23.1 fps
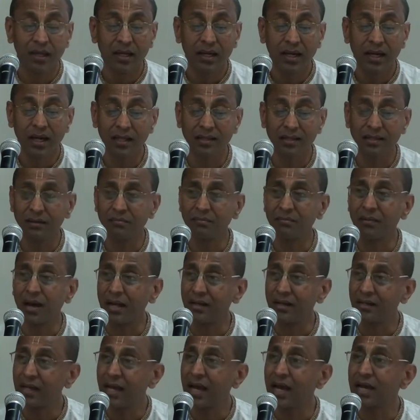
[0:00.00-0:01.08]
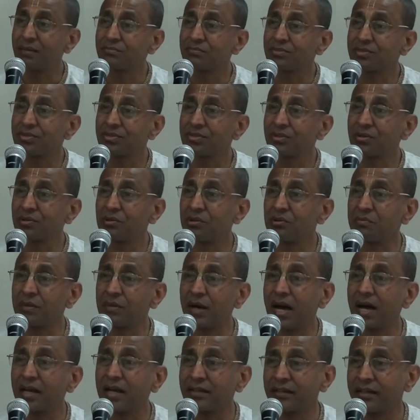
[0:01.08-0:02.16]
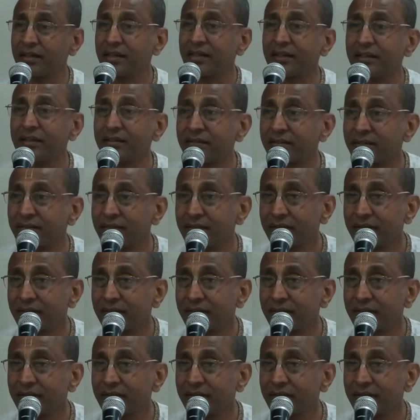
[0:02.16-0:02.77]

Katham anyams tu gopaye.